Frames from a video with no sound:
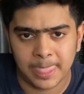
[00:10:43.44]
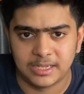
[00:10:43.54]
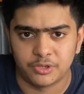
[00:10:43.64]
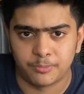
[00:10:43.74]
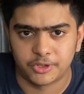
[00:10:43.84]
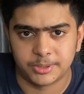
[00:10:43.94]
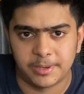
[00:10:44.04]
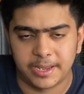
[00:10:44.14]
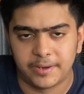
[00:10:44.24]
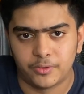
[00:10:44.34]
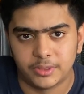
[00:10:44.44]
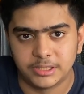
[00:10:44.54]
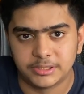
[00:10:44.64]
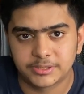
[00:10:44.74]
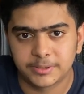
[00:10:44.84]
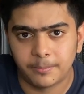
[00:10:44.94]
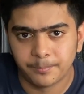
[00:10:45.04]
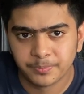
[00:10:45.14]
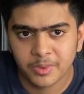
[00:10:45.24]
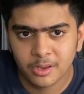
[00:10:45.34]
as you possibly can on
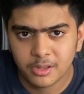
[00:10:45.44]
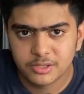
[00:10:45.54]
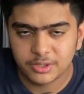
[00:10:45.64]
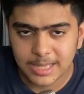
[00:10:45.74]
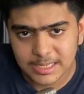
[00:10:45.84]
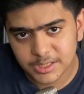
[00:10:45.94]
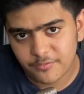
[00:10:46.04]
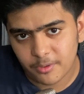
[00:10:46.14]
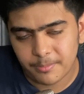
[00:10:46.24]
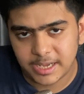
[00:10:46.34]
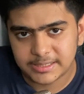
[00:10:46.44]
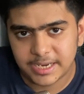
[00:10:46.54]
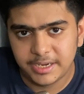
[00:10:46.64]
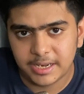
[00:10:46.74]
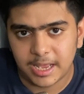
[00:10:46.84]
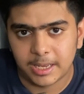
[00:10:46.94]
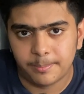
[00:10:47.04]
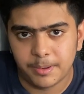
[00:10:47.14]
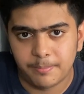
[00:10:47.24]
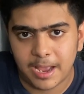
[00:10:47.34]
this. So that's it from my side. I'll
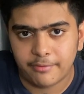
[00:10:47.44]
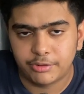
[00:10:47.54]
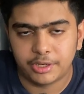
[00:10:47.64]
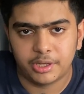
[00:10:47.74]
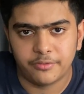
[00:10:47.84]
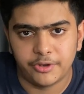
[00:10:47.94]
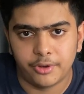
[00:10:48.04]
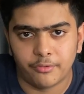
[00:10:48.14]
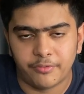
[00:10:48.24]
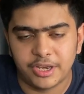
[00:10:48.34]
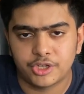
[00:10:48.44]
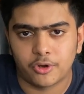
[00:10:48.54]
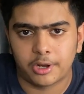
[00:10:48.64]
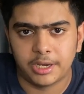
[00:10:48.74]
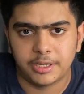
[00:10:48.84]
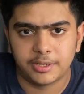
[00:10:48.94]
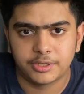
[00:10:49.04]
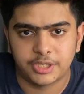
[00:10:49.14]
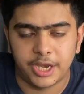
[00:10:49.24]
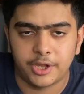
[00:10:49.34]
be back with another video very shortly.
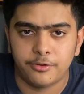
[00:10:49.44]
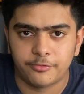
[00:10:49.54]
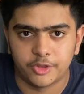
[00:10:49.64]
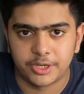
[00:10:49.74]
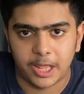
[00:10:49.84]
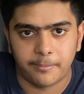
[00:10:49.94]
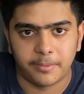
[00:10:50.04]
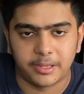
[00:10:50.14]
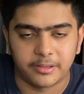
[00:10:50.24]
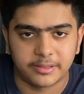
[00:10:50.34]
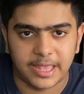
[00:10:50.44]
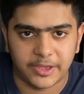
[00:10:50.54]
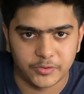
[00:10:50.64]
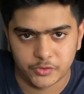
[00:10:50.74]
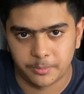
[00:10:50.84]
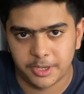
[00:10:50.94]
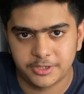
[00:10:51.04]
Stay tuned for the timing. Thank you so